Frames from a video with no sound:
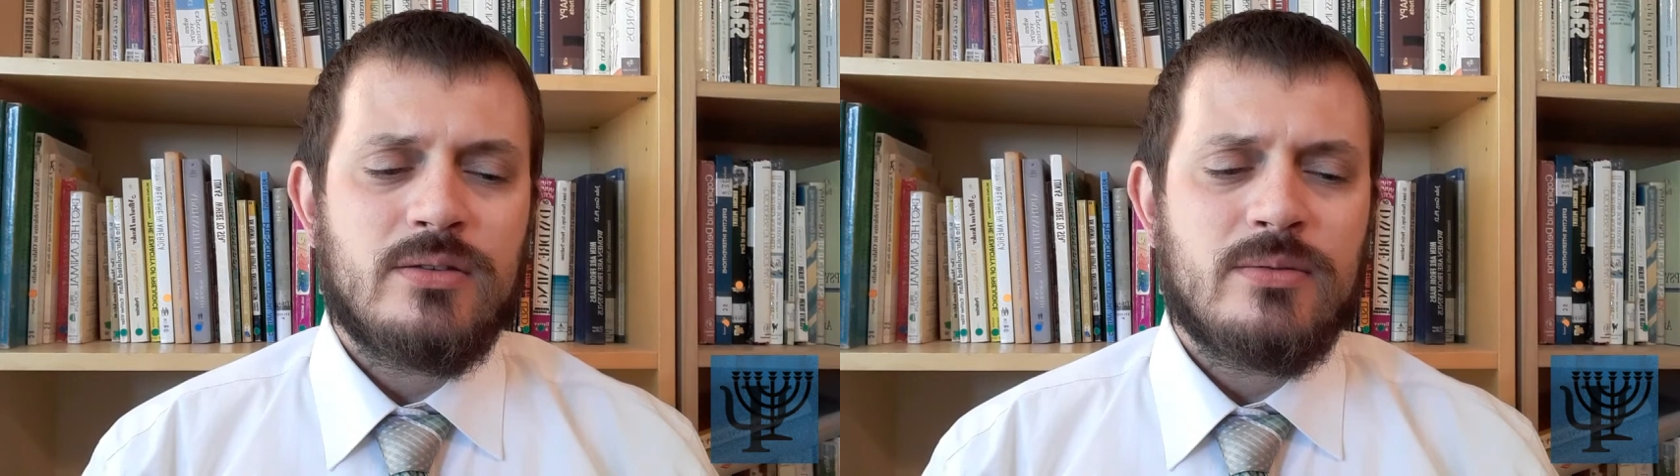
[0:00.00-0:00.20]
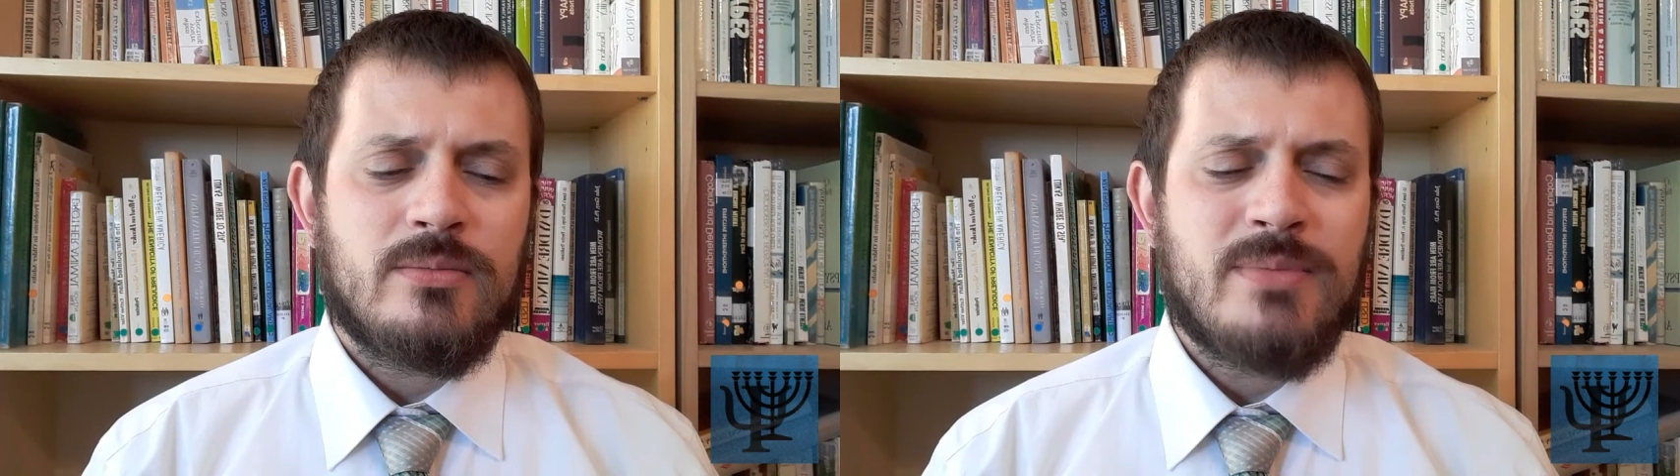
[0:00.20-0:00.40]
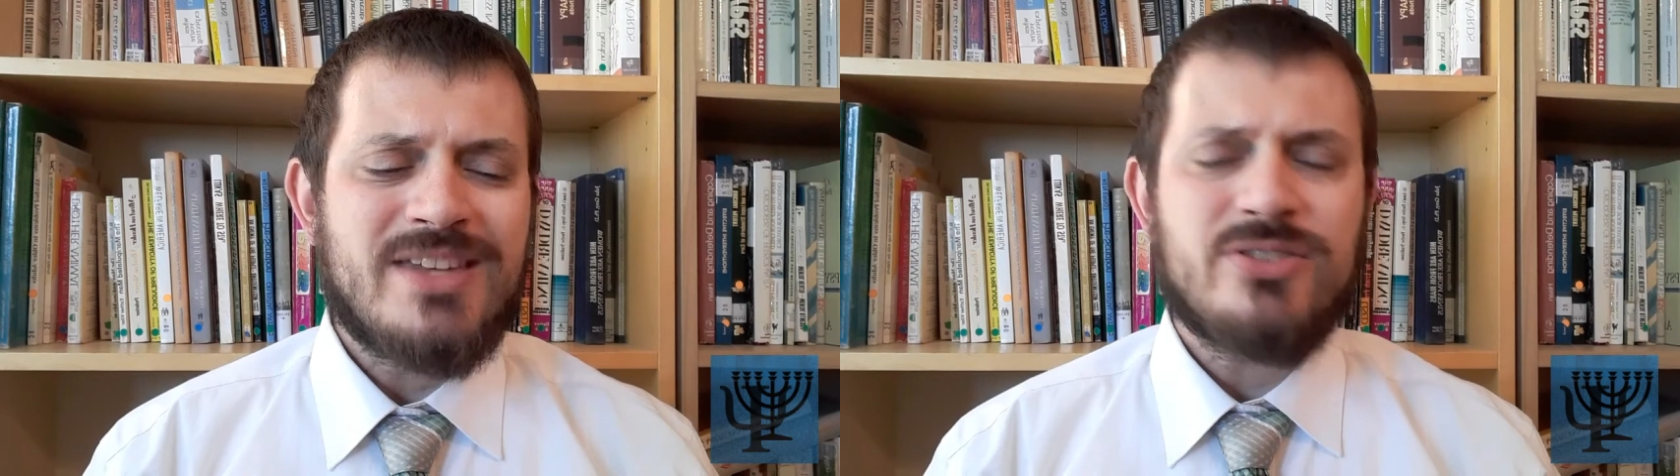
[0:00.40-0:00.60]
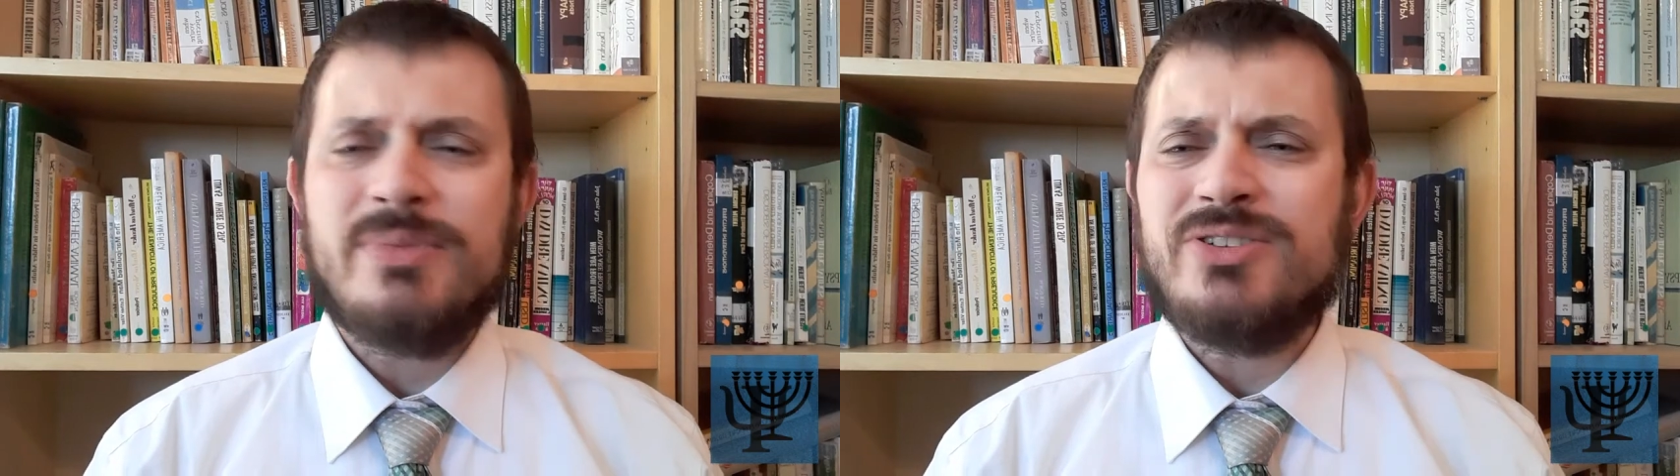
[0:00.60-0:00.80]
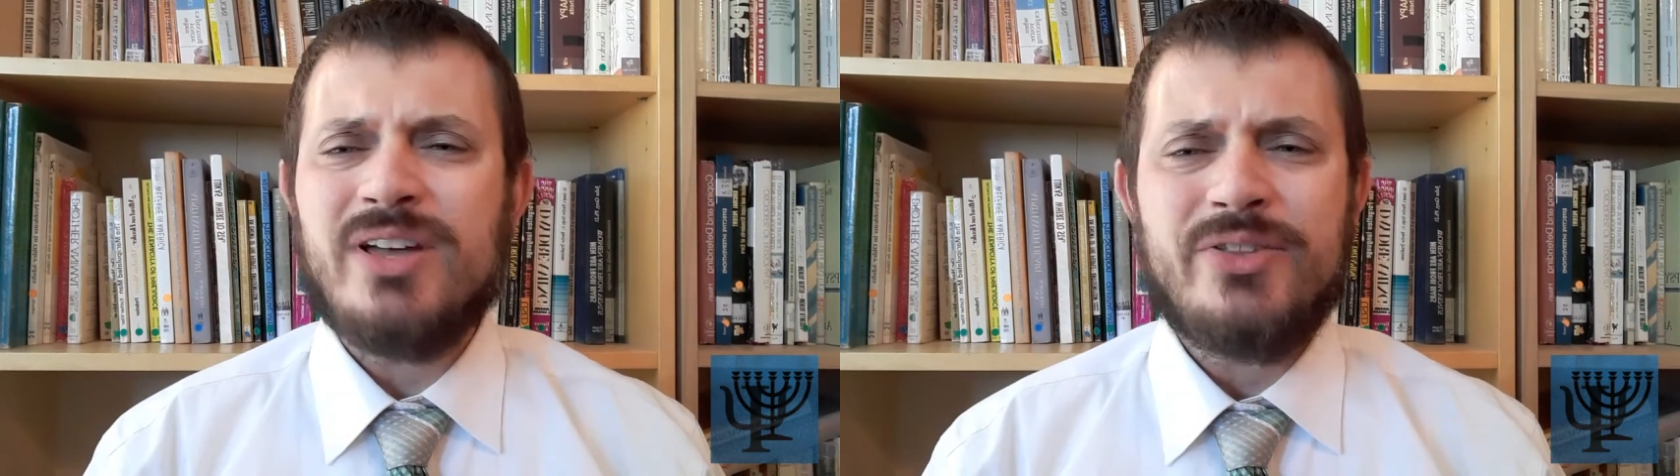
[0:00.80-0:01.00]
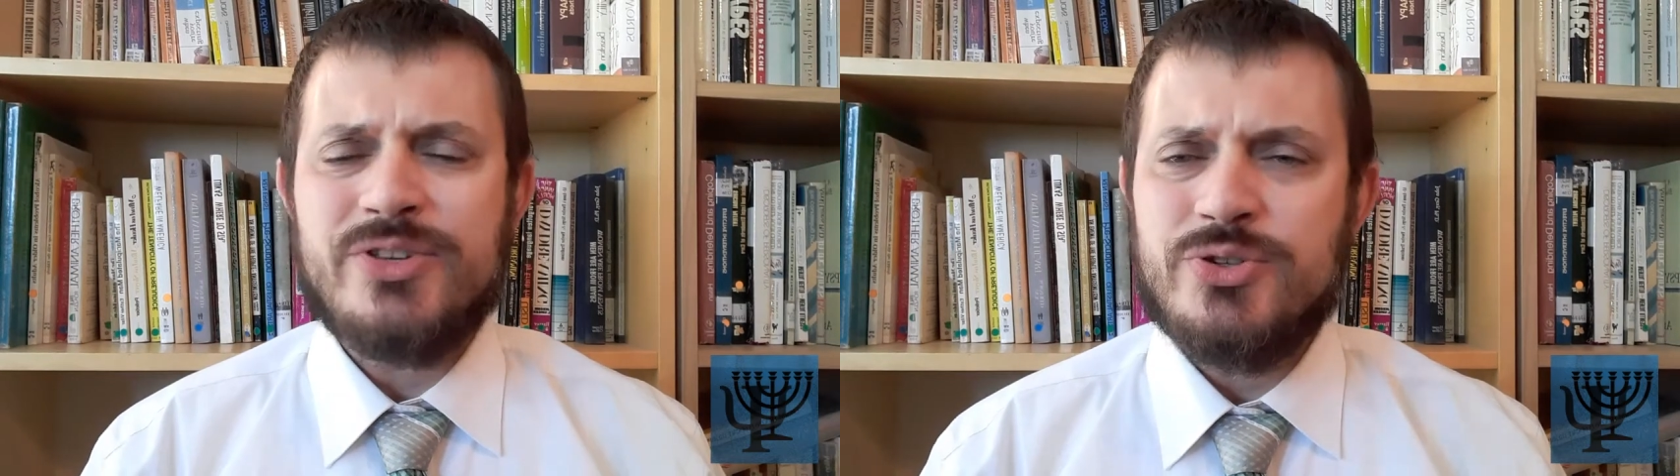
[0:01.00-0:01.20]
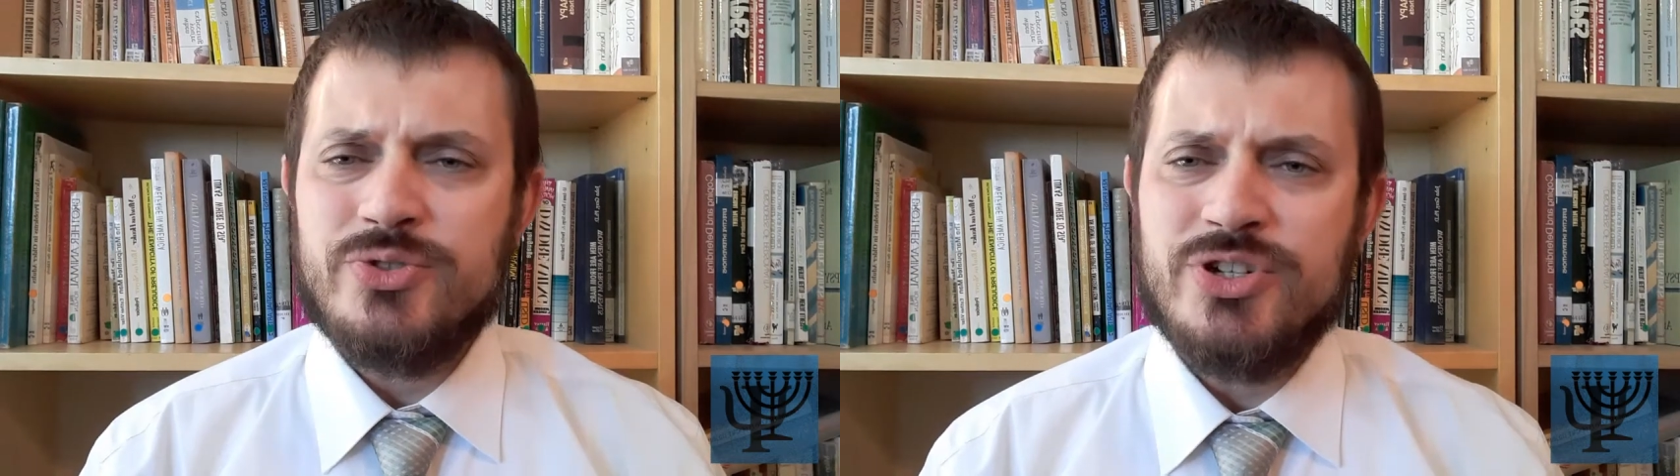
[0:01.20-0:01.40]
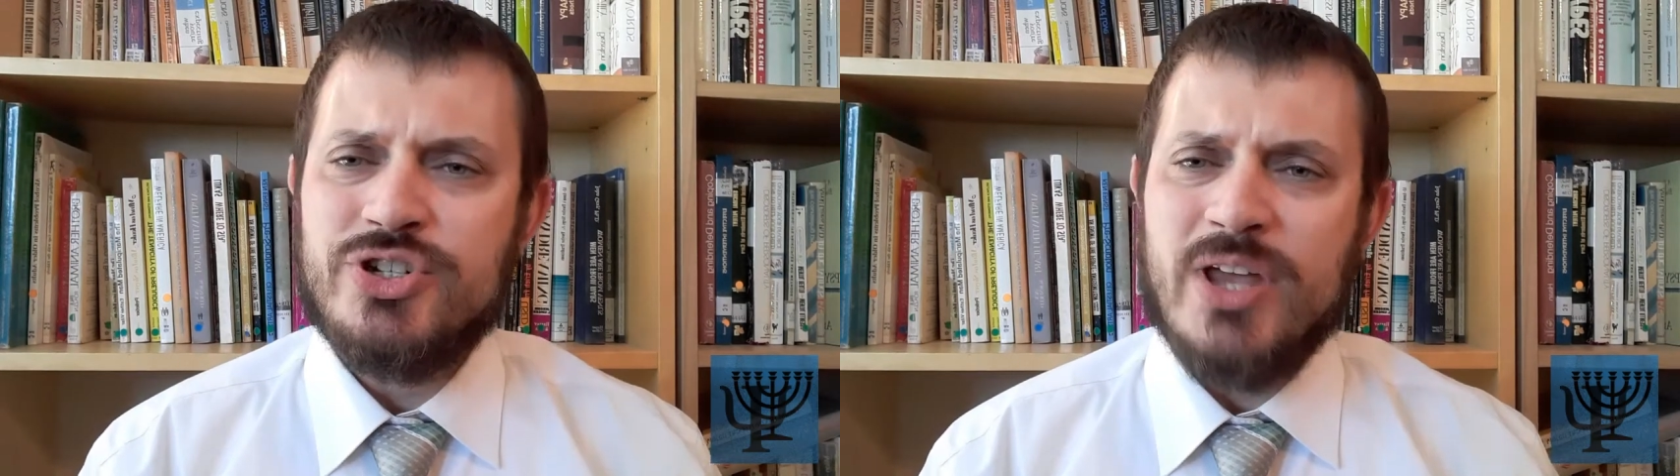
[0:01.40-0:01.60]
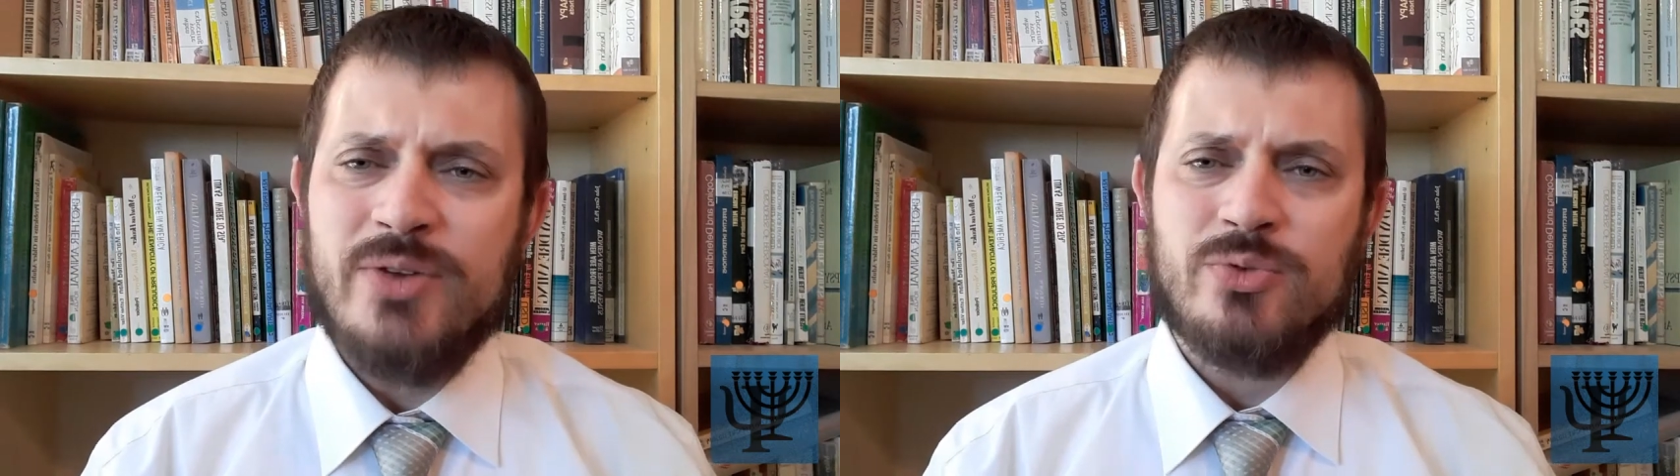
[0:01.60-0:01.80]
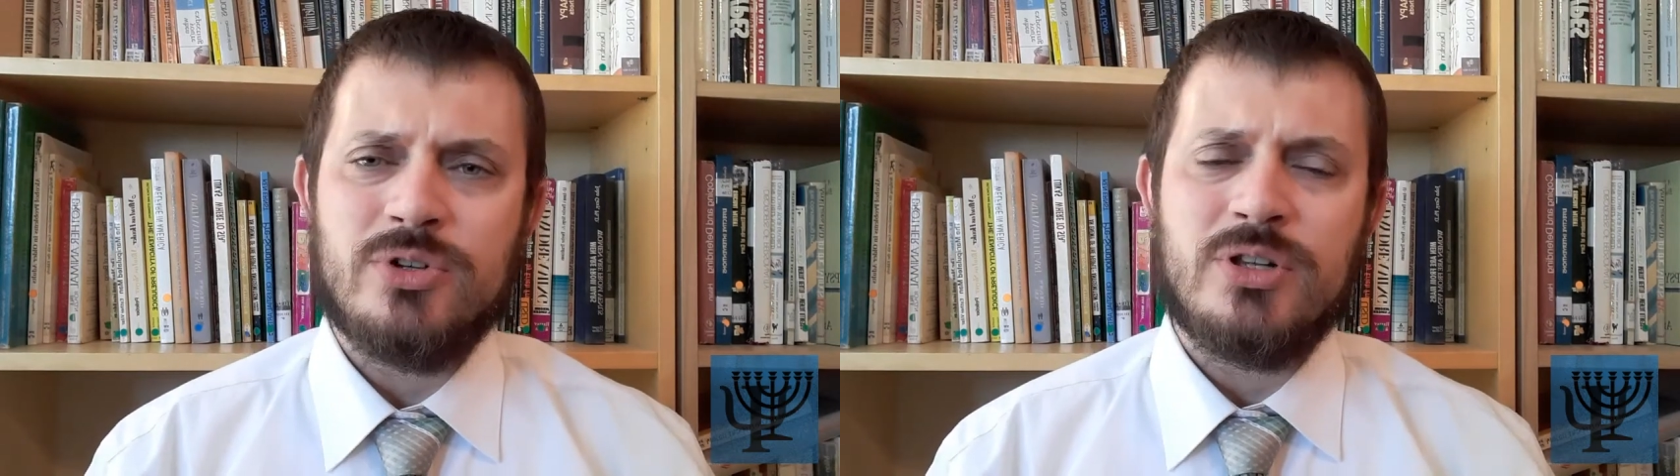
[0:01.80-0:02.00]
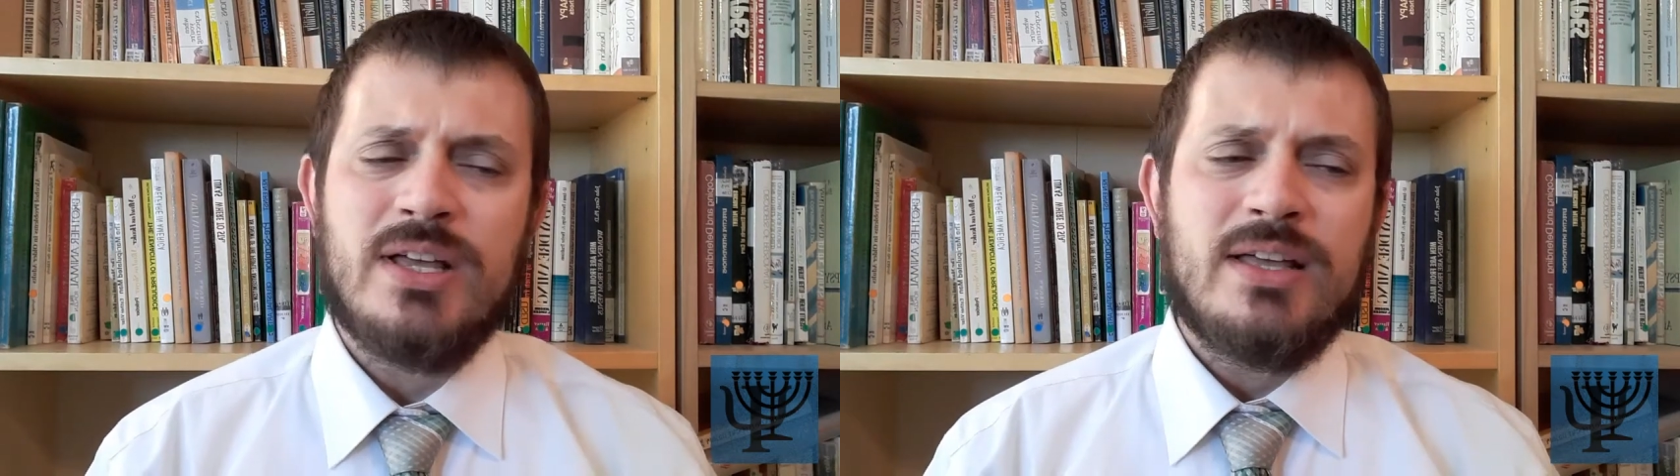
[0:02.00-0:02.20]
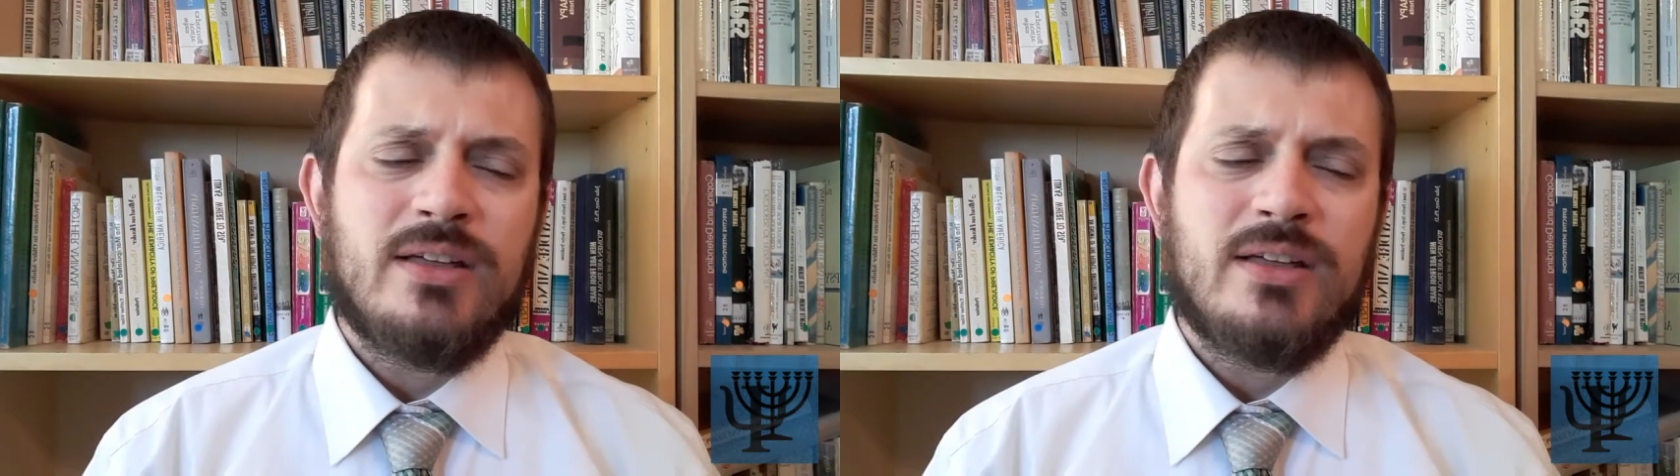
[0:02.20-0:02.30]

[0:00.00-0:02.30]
Mental health issues in general,